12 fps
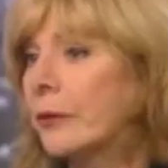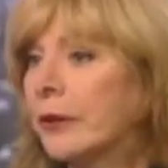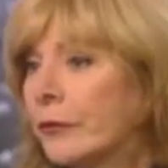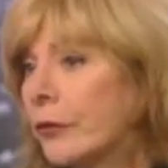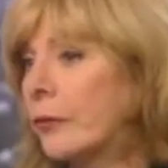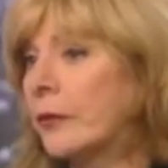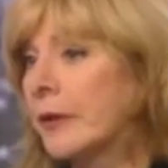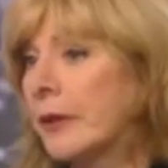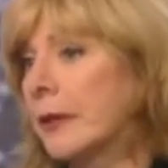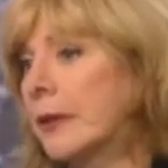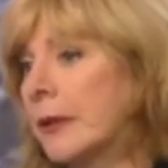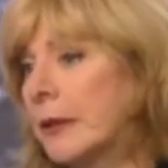lived through the
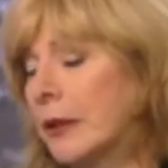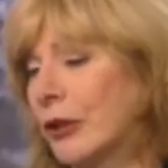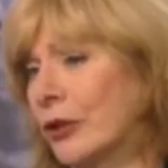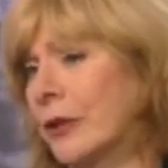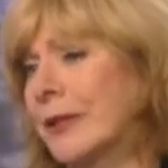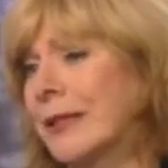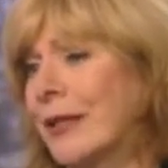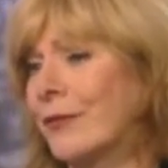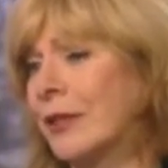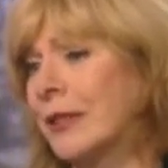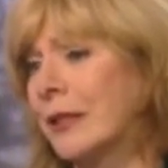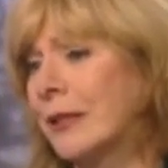60s and the early
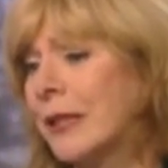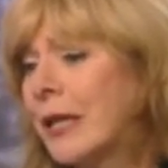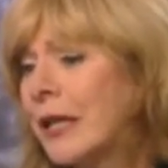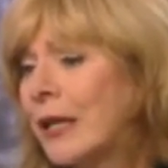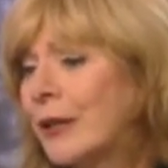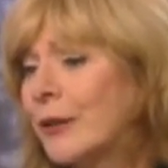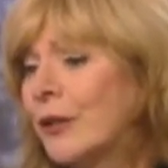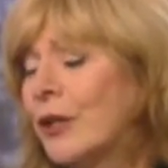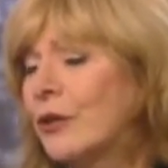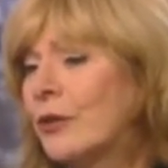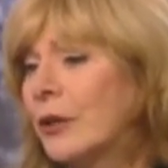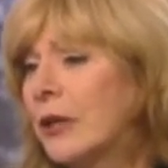70s.
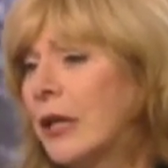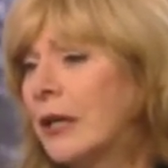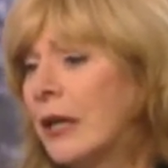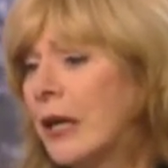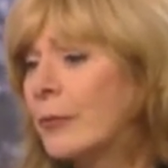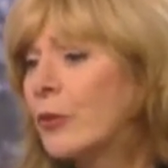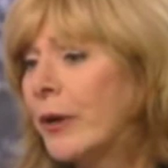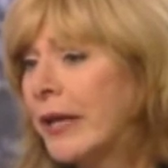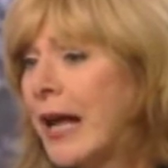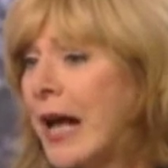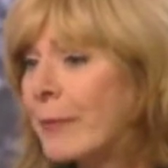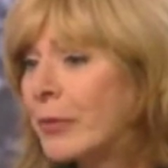So I'm
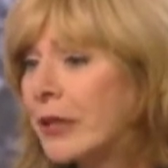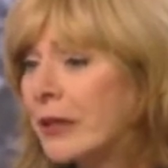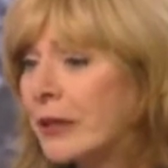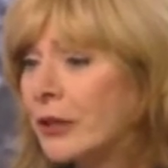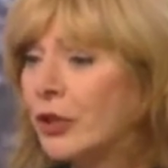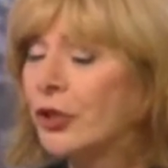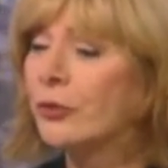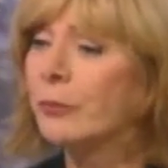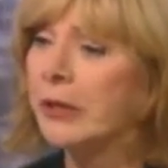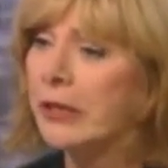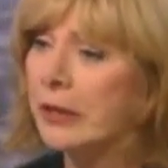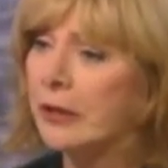quite happy to
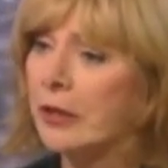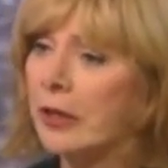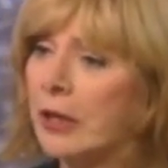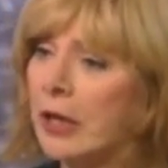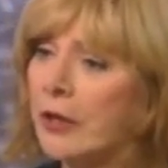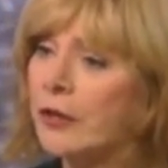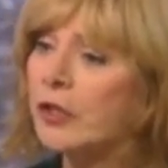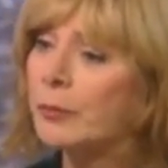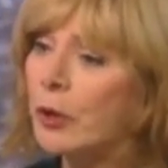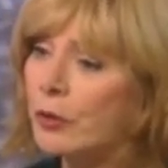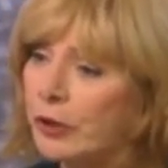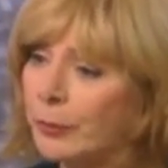be the
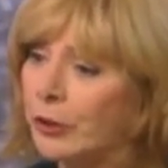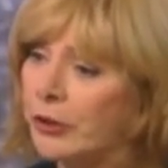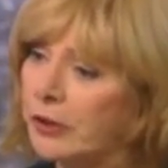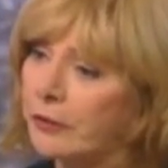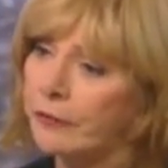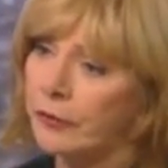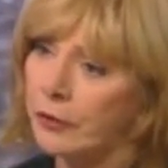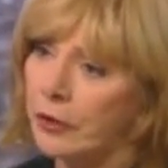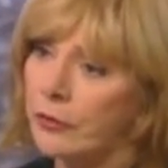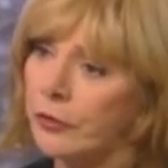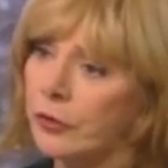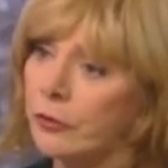spokesperson for
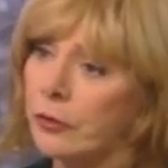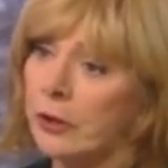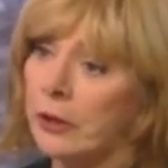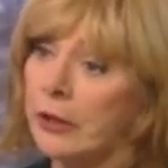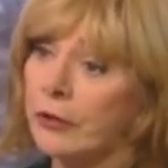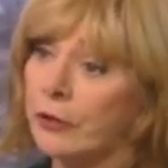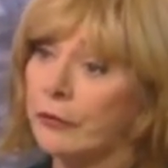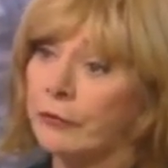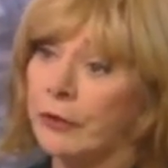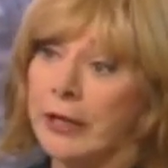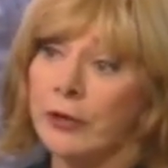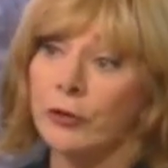those who are either
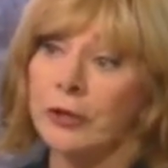afraid or